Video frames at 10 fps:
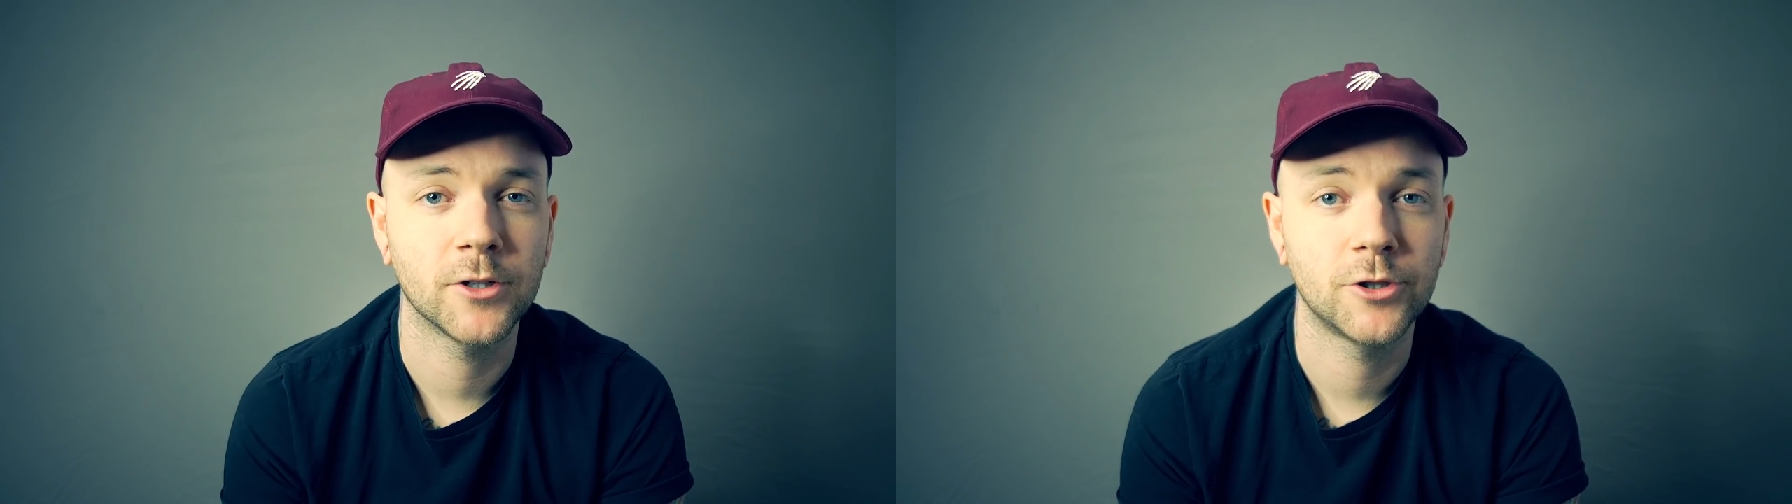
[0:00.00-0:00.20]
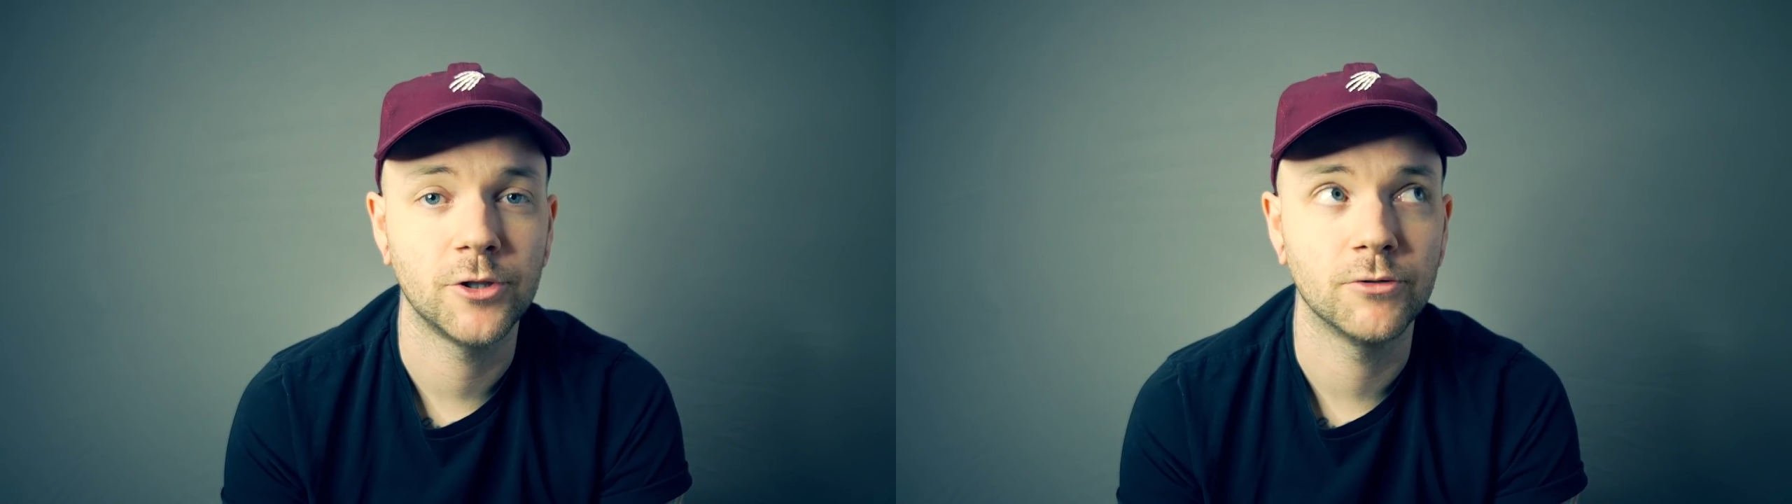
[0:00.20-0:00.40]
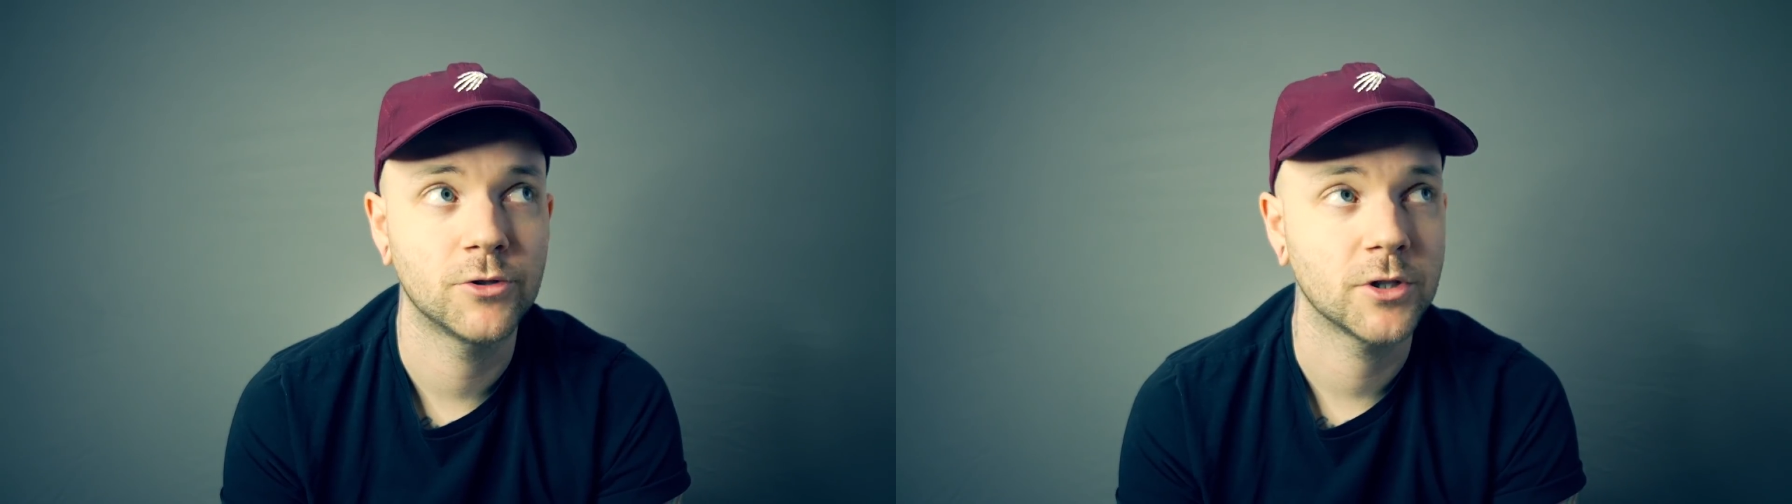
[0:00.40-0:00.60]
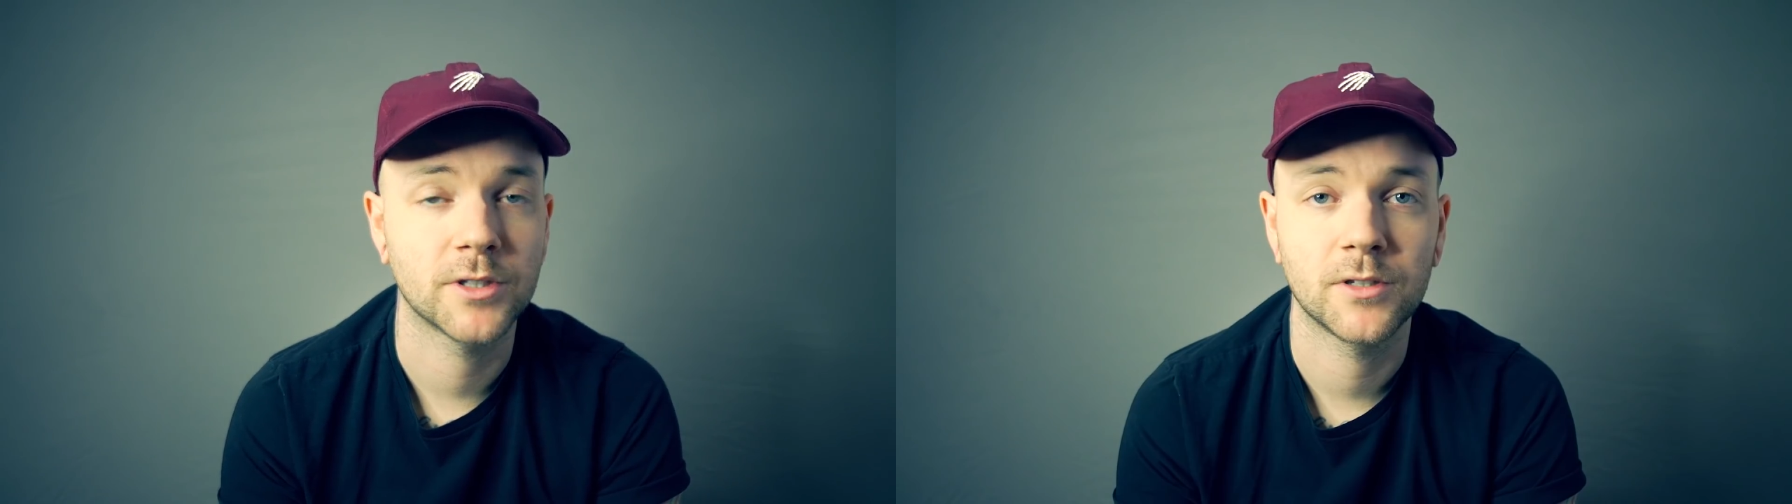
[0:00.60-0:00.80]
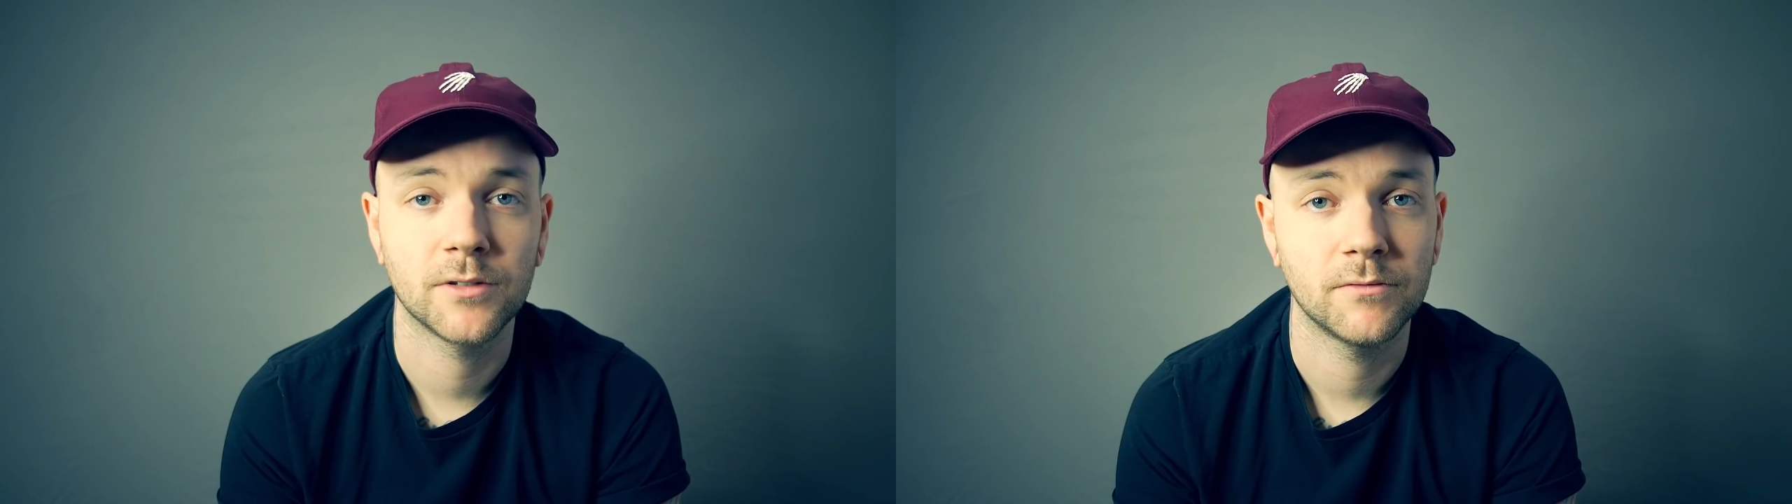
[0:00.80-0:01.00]
to shoot
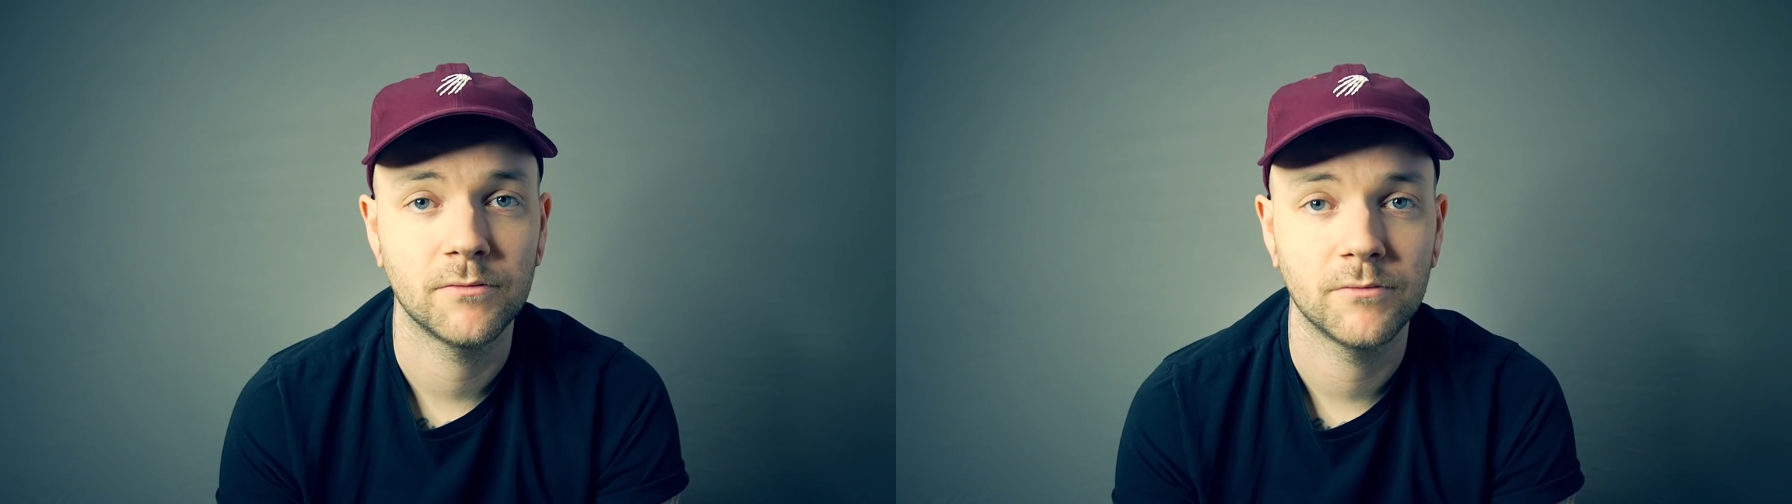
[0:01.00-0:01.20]
just